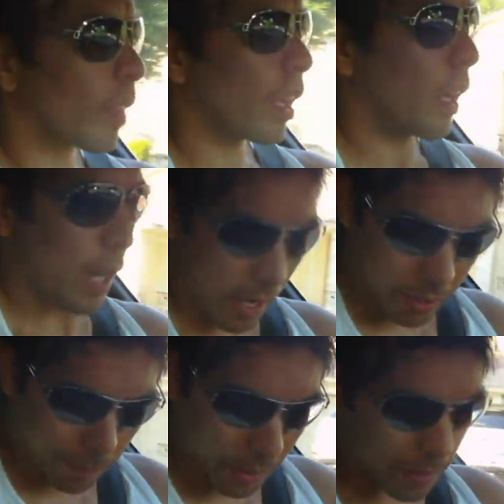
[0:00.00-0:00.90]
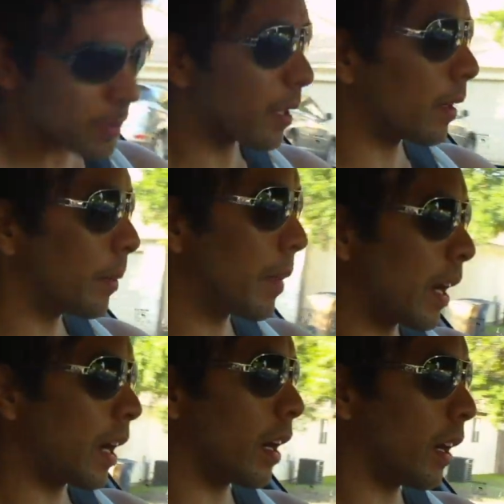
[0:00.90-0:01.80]
uh, I did pick up some
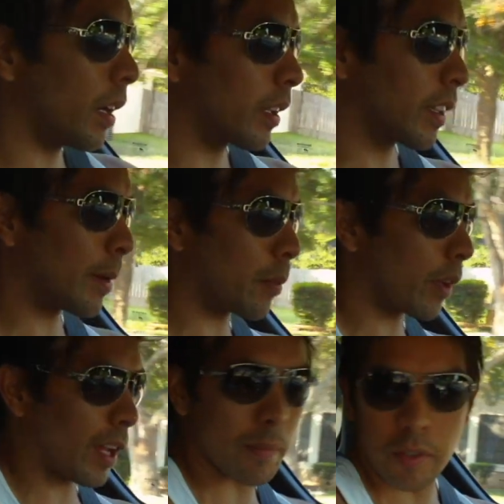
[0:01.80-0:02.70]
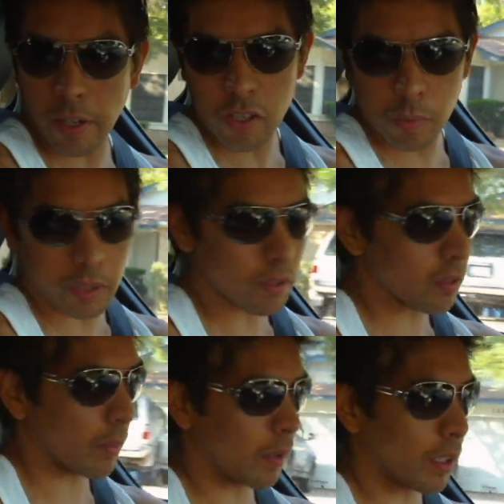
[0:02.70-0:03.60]
uh, Game Boy games. Yeah, I should pick those
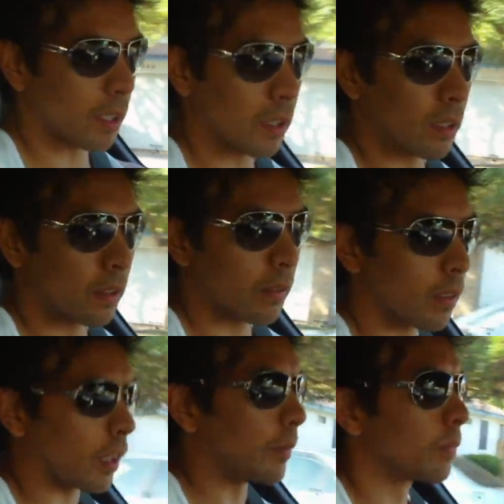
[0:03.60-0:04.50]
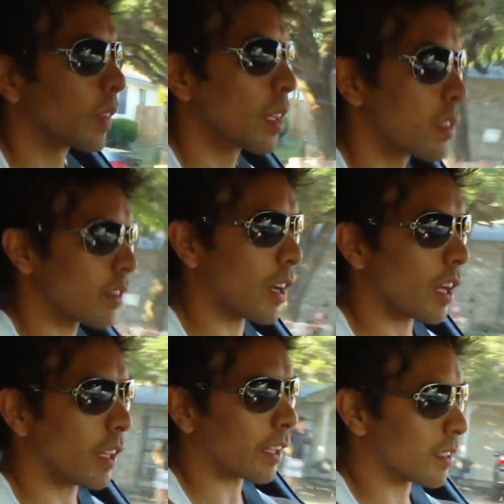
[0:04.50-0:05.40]
up, right? Yeah. Okay. So I
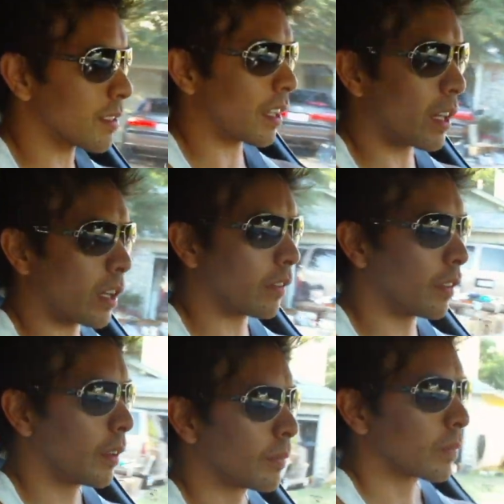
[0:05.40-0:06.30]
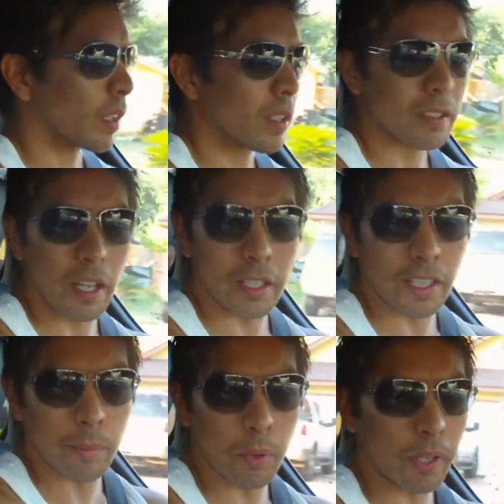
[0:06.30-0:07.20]
got like a set of 10
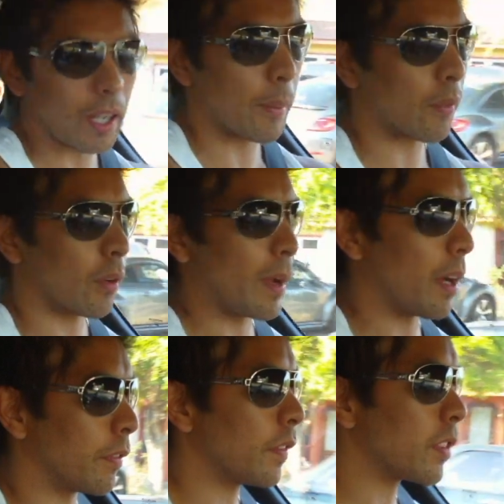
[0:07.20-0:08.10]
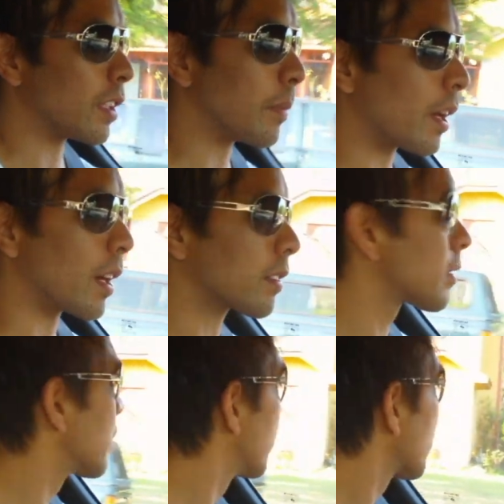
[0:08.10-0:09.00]
Game Boy games for about 15
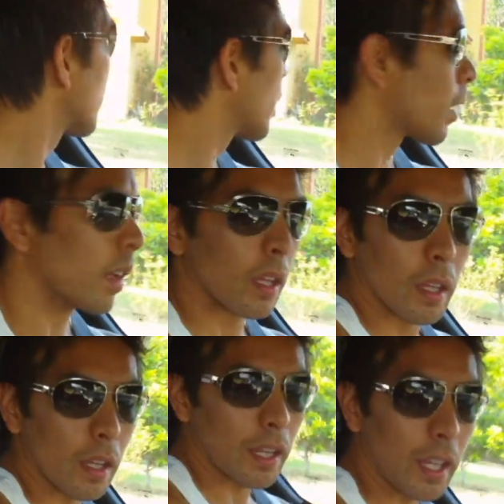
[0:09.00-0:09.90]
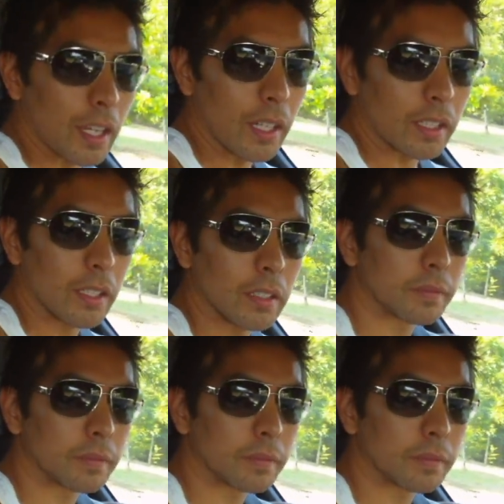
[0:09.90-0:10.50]
bucks. Need to go left. And